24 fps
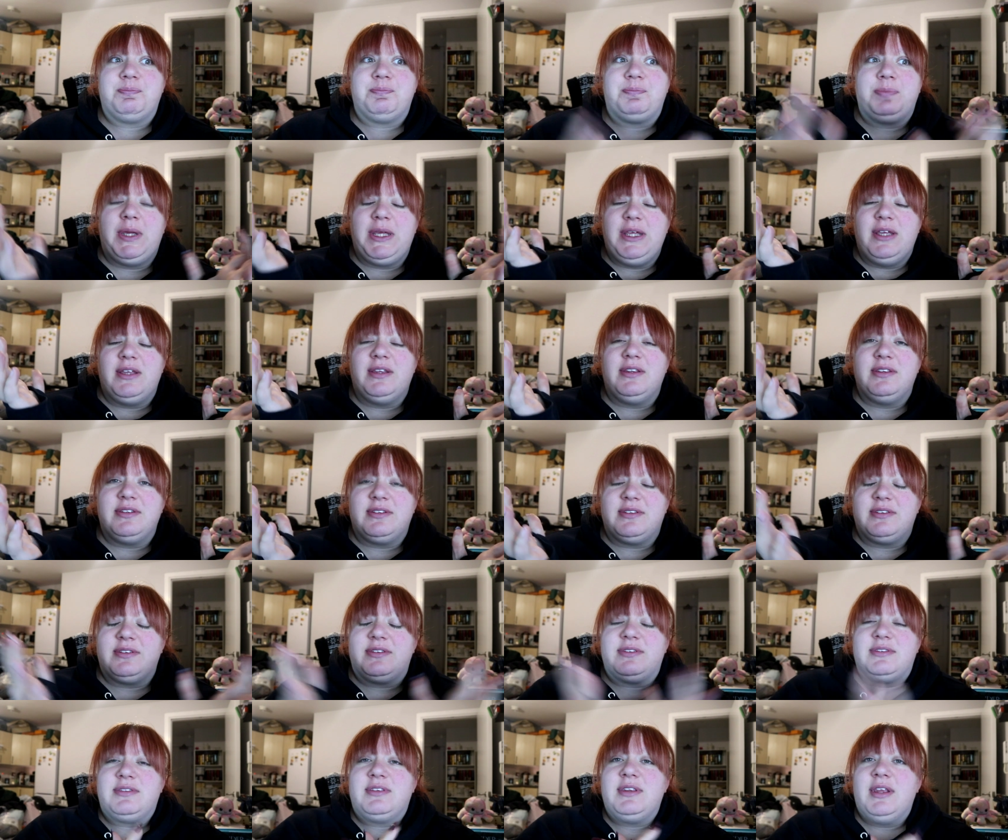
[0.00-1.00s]
Peeta's
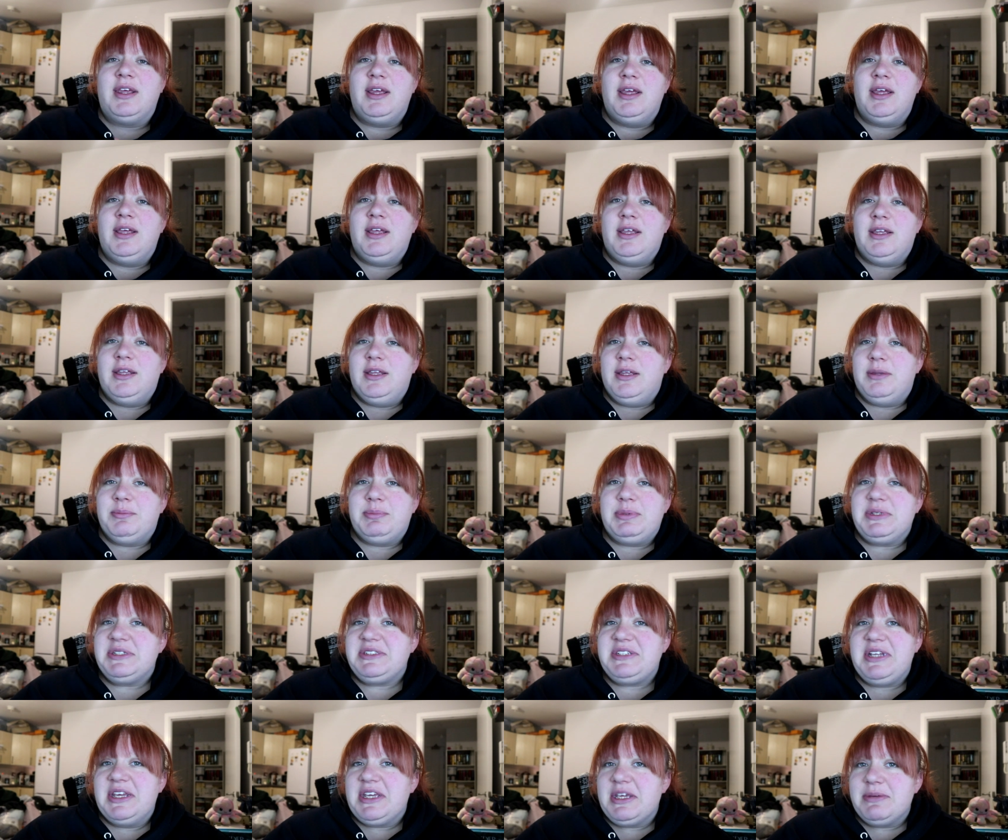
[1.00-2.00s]

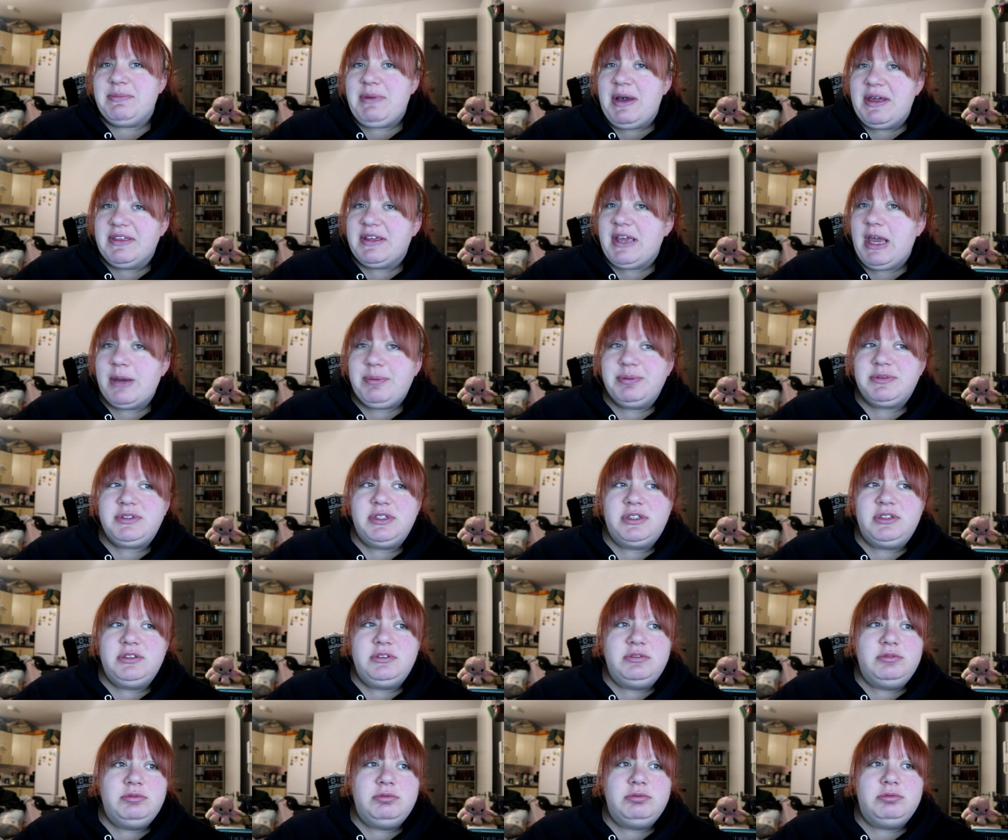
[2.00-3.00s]
been taken by the
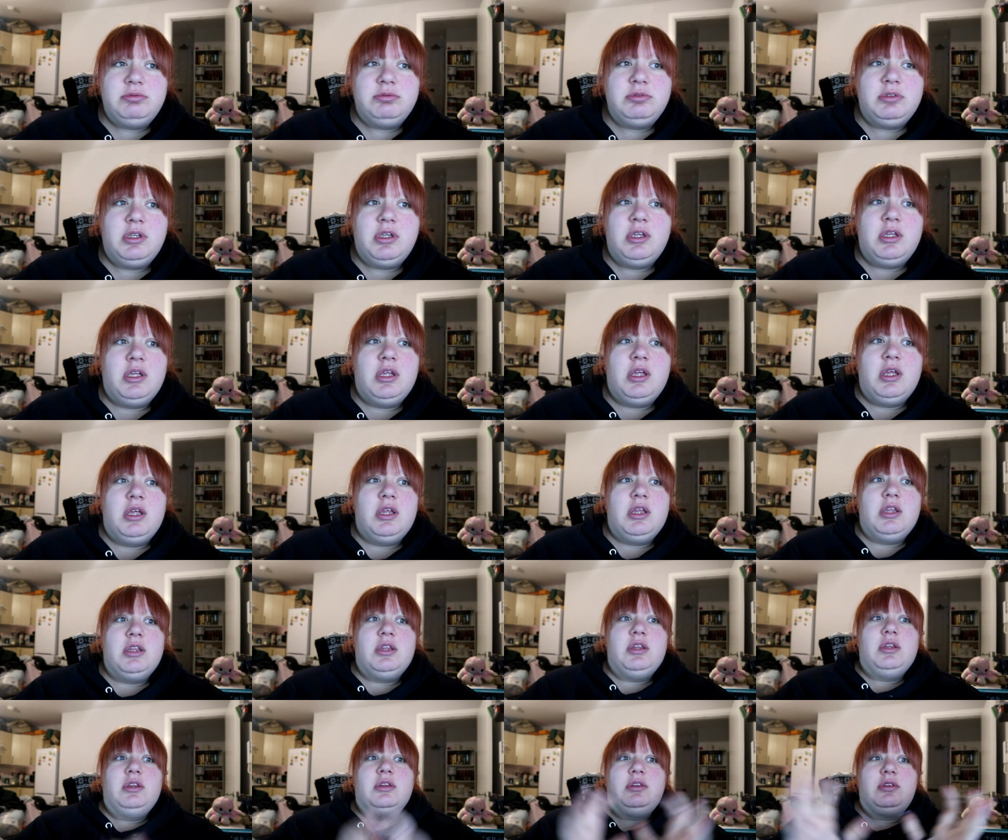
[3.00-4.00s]
Capitol.
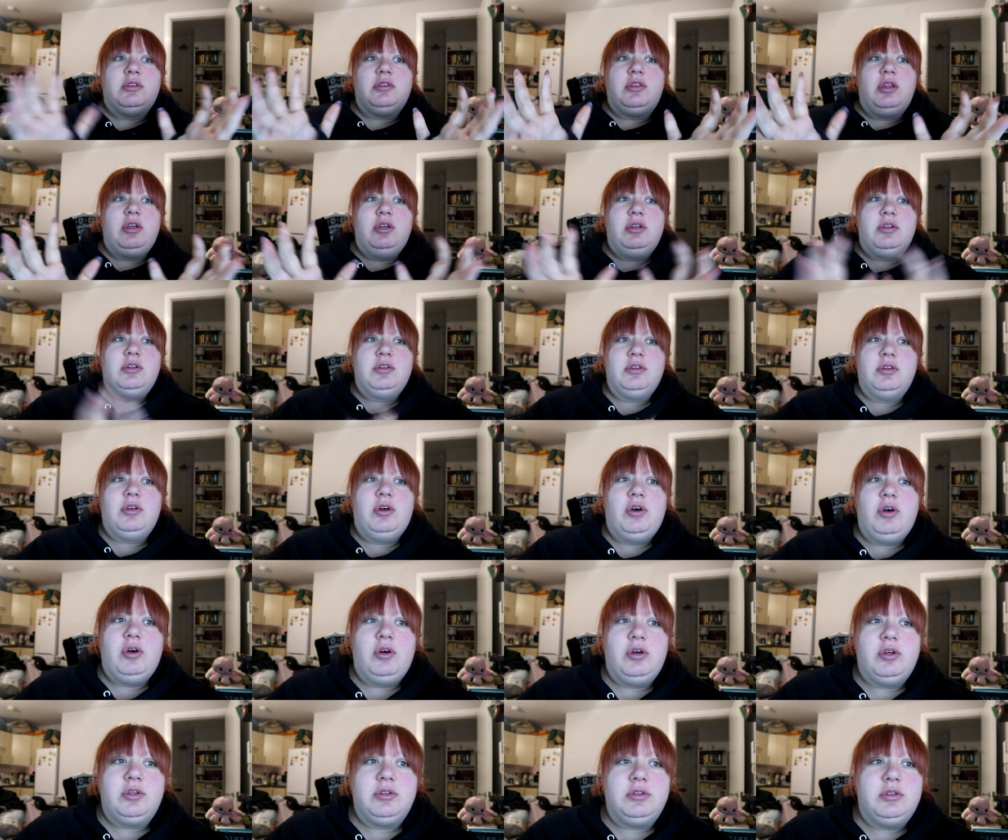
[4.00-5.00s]
The
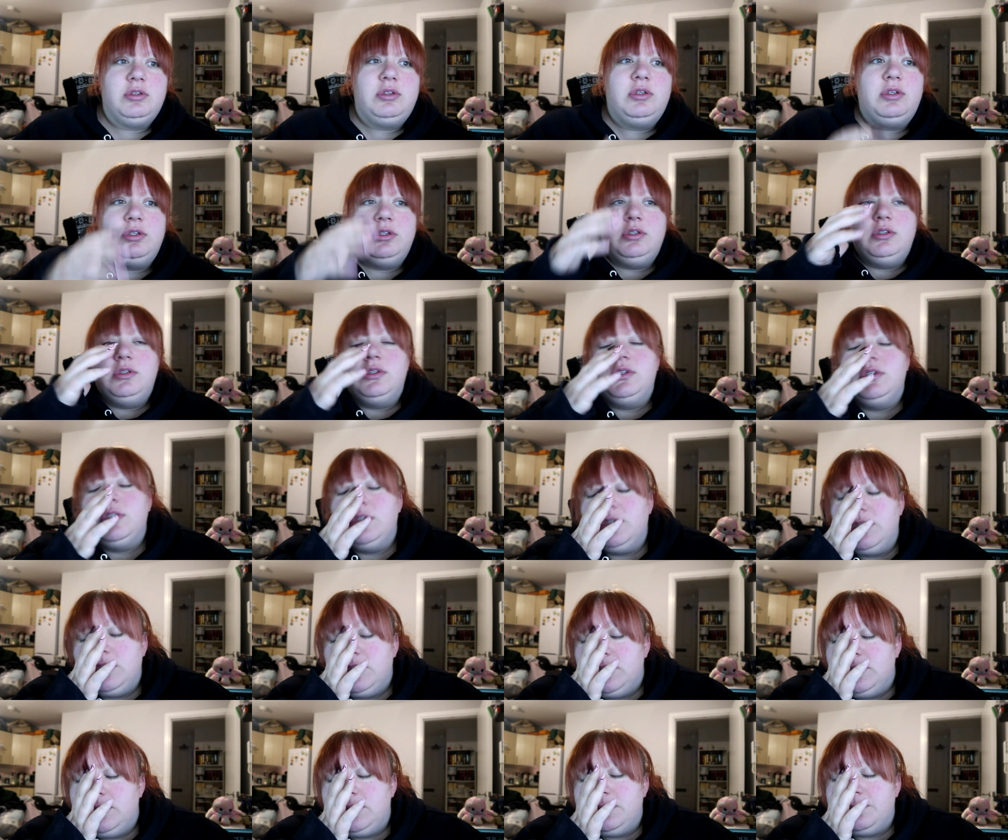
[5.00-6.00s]
whole
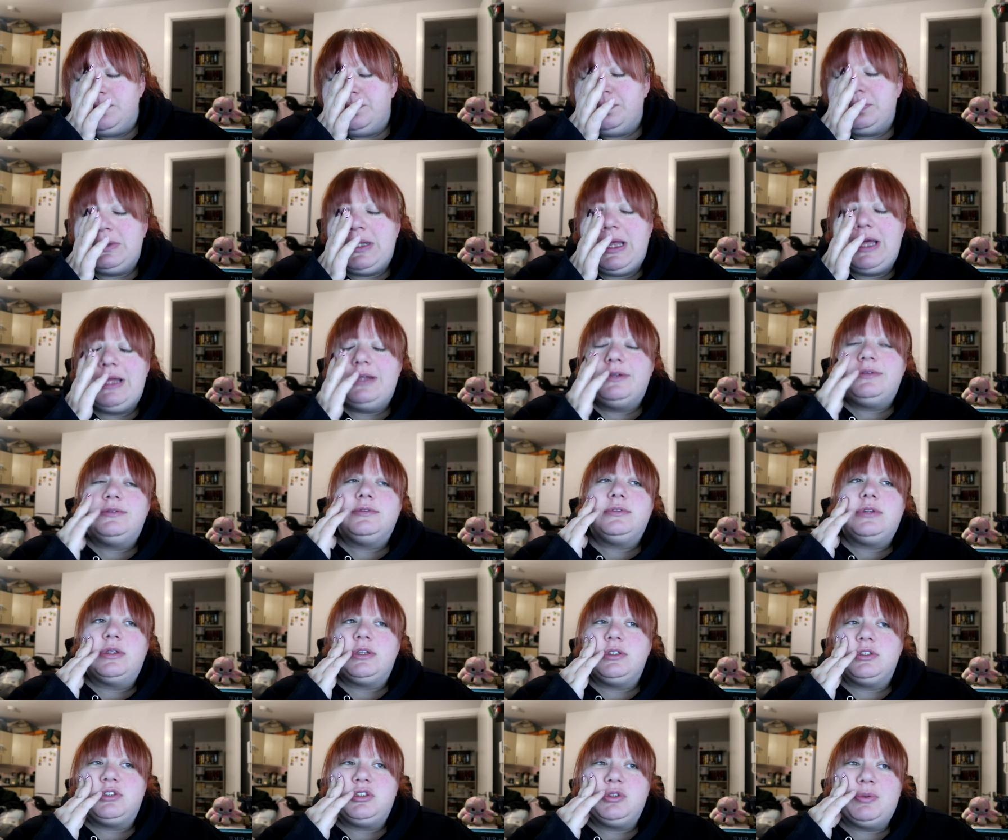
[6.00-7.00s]
plan,
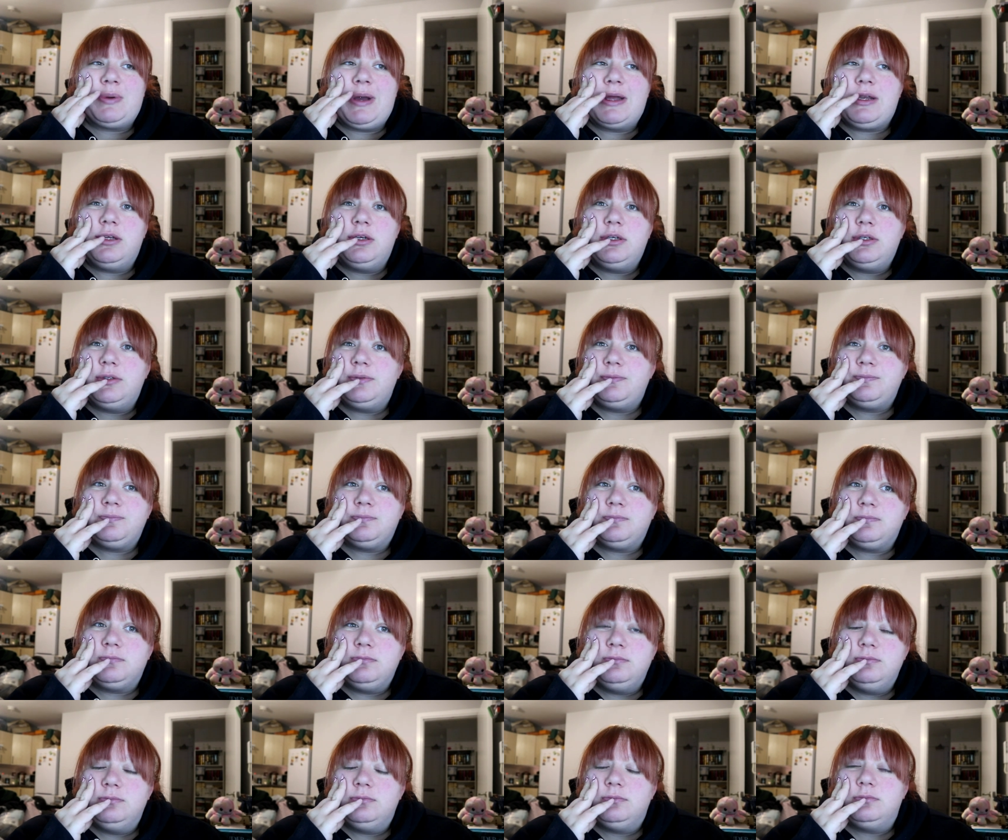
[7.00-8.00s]
like Johanna,
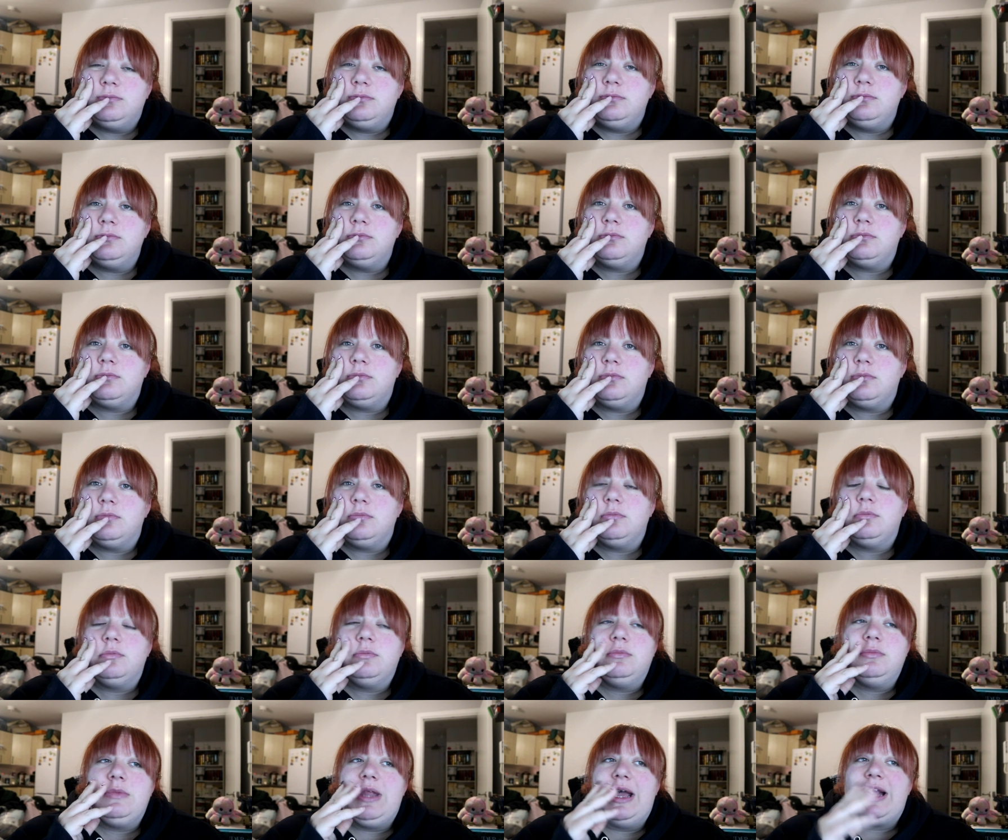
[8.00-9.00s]

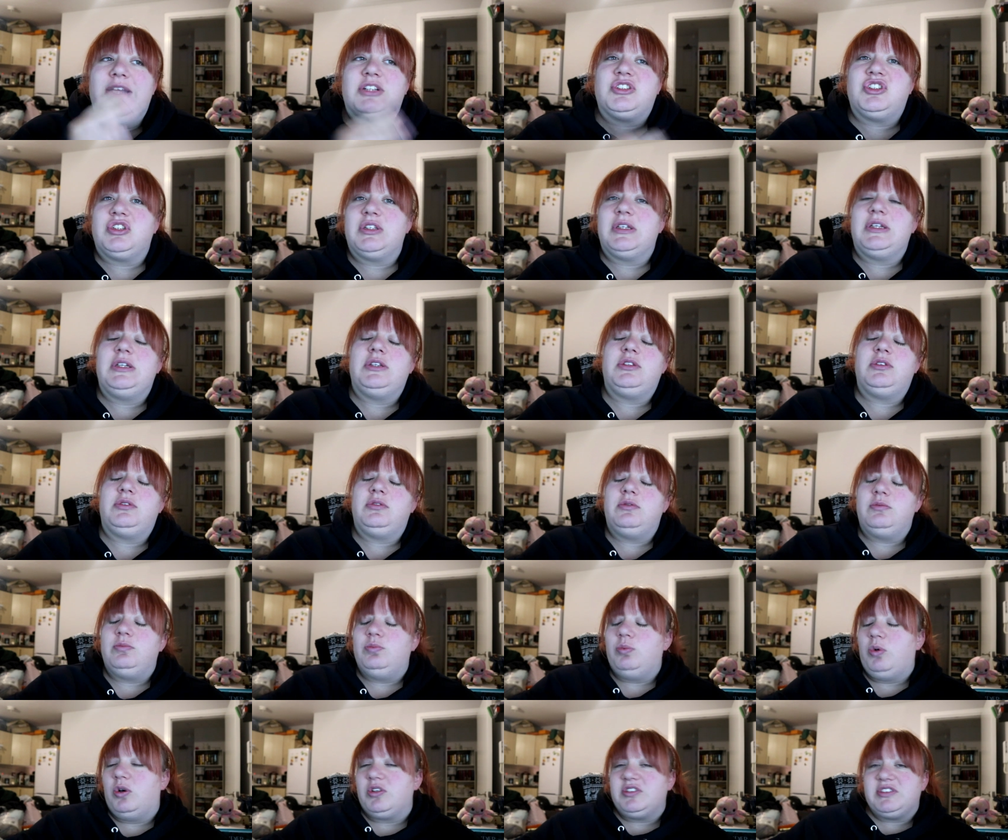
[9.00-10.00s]
actually
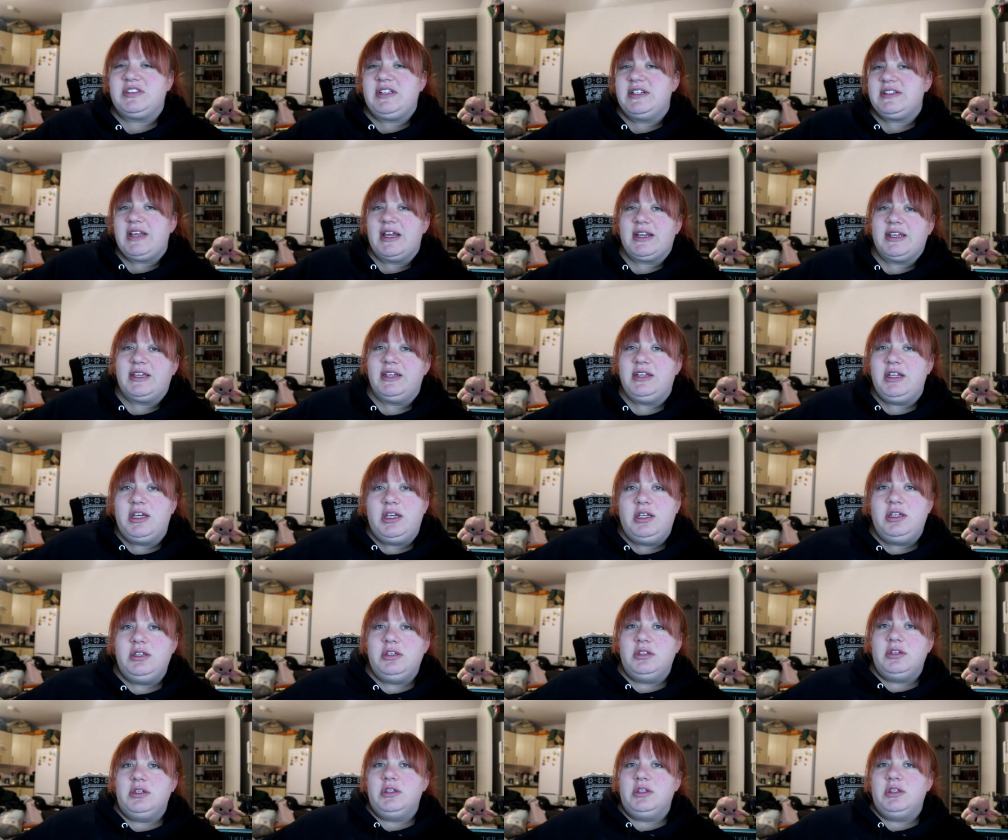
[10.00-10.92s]
wasn't attacking her.